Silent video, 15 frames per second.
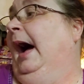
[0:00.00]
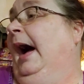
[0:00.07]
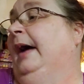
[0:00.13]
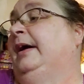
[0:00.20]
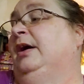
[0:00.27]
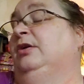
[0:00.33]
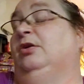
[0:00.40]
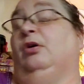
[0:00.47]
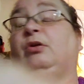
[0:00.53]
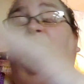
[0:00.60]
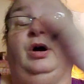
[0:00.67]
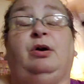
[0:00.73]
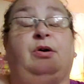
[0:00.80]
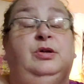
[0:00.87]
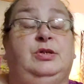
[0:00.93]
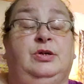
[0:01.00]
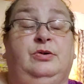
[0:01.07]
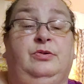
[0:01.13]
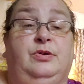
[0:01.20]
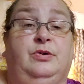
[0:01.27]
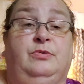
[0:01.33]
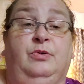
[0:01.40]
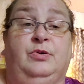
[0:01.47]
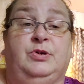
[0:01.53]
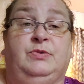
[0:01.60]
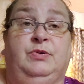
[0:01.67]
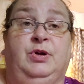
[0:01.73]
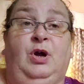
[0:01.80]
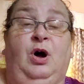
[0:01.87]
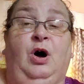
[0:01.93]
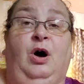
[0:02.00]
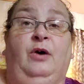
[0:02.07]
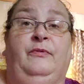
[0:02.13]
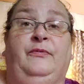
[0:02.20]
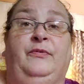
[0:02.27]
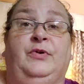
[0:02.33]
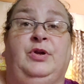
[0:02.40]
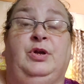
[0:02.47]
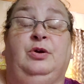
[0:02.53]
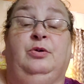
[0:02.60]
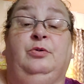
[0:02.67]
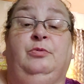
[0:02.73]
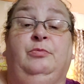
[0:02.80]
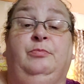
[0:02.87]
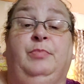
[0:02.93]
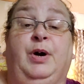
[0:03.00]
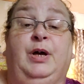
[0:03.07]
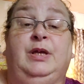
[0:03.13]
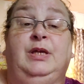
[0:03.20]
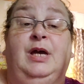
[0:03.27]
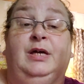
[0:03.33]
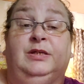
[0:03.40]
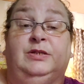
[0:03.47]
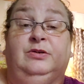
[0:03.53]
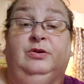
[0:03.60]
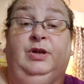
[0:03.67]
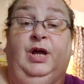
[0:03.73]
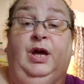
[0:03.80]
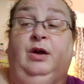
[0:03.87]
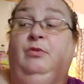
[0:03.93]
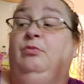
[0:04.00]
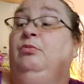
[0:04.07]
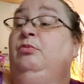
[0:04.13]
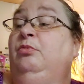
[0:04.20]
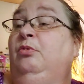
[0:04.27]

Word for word: I can no longer do the grocery haul for you, but yesterday,